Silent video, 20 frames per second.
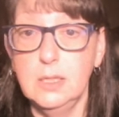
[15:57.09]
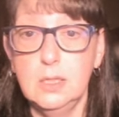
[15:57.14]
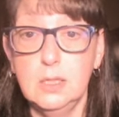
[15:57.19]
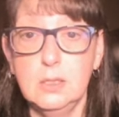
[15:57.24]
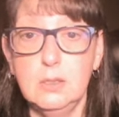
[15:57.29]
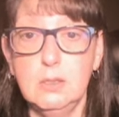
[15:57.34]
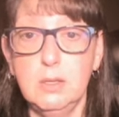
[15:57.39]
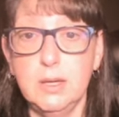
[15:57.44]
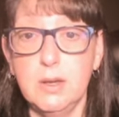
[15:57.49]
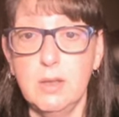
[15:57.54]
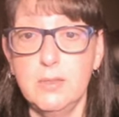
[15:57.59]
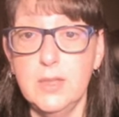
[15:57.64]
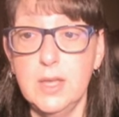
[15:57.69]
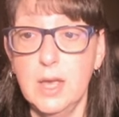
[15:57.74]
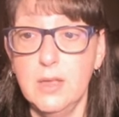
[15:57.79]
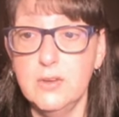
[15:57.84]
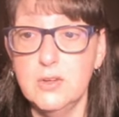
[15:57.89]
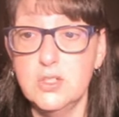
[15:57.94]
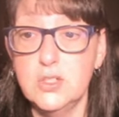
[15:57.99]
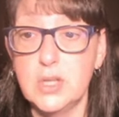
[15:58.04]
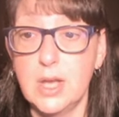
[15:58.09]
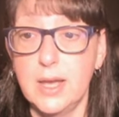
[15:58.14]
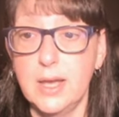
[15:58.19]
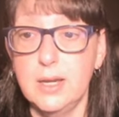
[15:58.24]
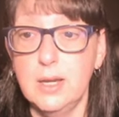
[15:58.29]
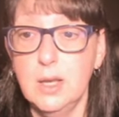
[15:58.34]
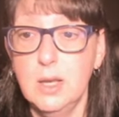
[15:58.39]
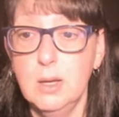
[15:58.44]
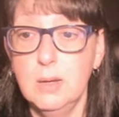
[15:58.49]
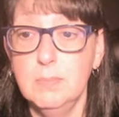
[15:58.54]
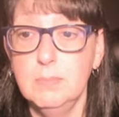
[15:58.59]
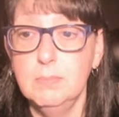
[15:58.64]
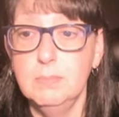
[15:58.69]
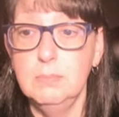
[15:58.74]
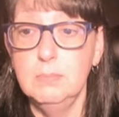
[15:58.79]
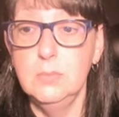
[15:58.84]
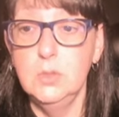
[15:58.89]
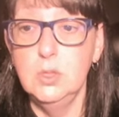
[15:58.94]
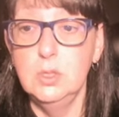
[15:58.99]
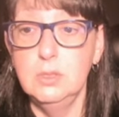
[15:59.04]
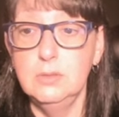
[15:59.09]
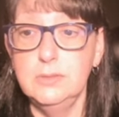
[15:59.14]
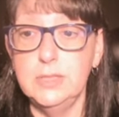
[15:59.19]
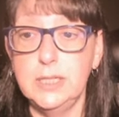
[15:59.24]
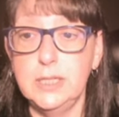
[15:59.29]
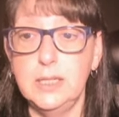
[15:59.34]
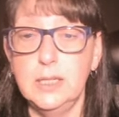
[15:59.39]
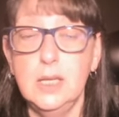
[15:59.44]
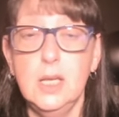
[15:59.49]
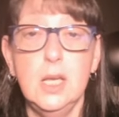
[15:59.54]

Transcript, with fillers: click on the other side, move it,